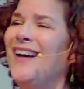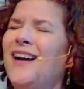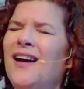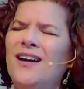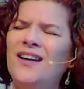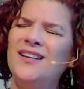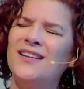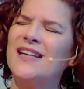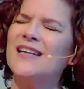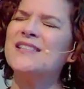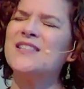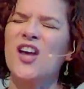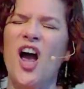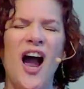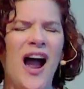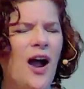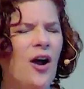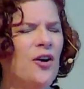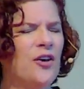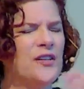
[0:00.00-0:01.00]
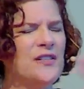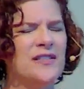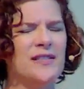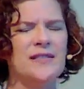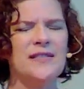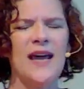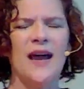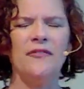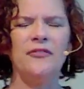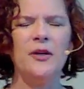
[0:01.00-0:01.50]
it's ours, it's
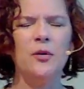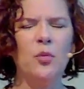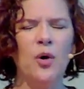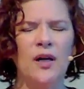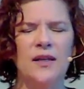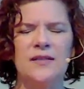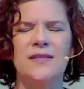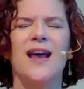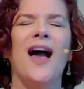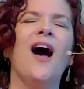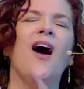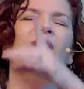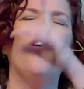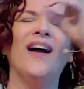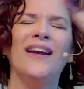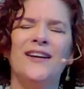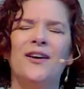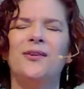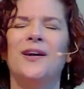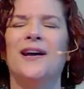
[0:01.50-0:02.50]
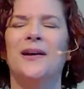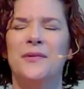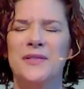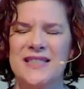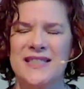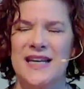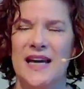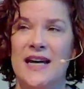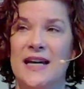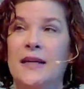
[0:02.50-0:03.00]
everyone's. Oh, I know what I was
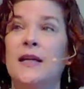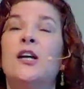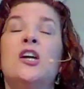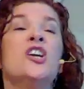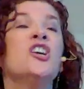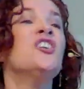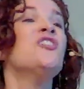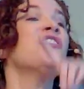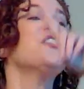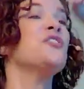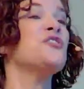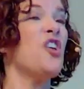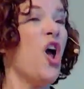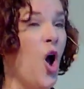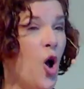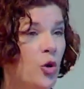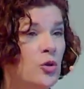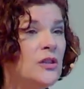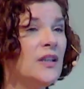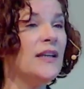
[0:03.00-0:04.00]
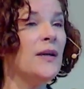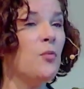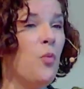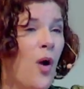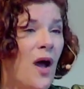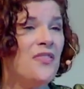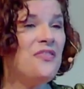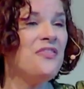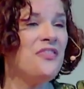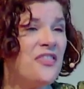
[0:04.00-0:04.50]
saying. There's only
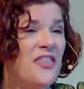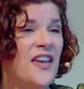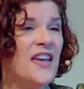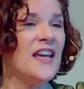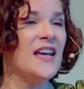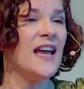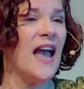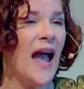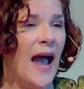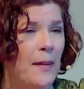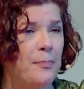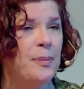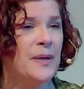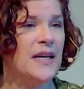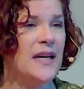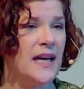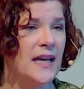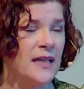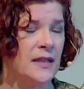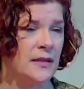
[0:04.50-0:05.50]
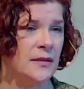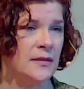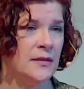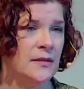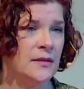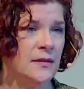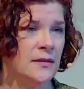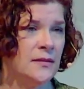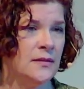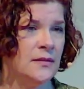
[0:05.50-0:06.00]
one thing happening.
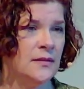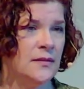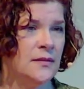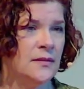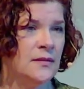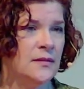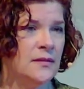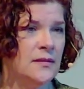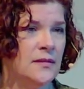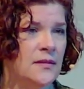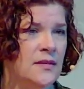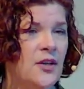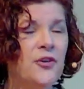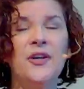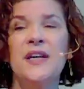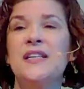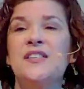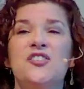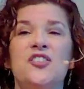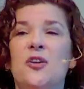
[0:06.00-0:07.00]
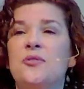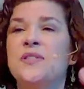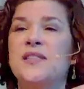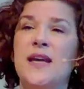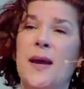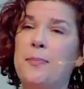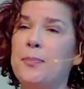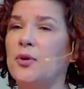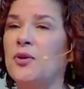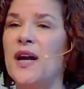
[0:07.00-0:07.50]
There is no
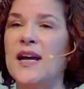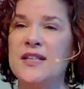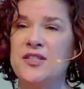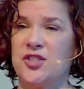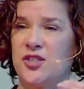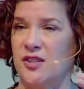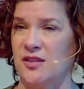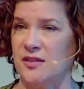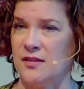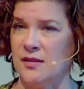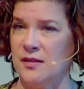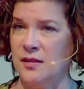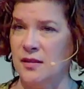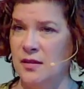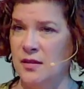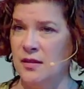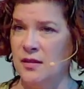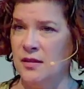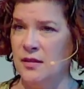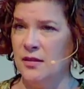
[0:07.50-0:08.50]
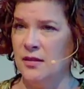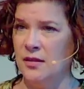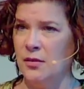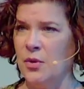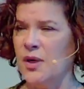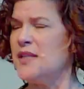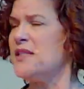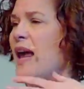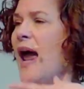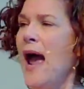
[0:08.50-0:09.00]
separation. What
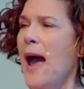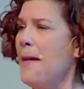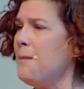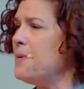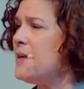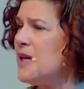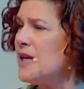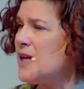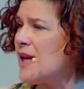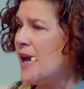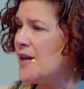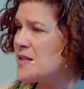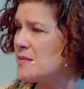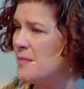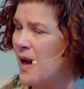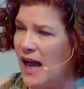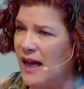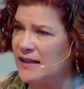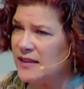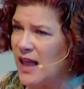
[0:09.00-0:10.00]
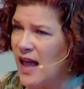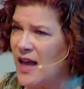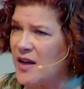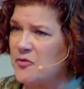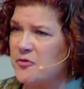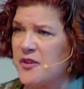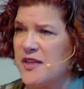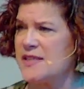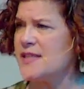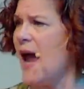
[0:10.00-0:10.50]
is happening as my life
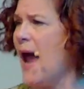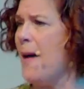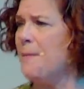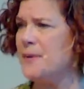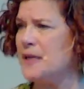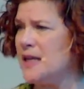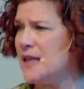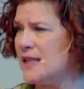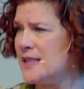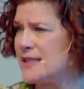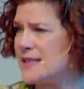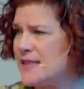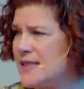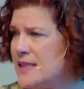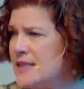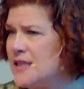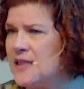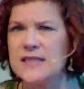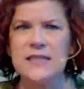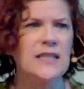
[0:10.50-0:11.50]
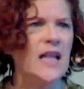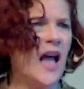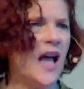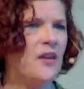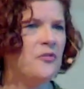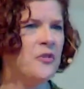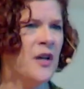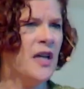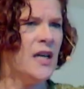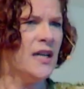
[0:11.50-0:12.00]
is happening as Cindy's life,
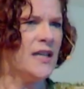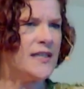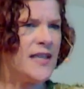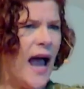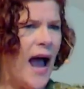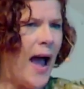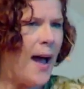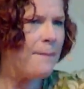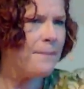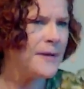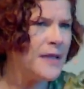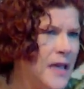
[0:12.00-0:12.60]
is happening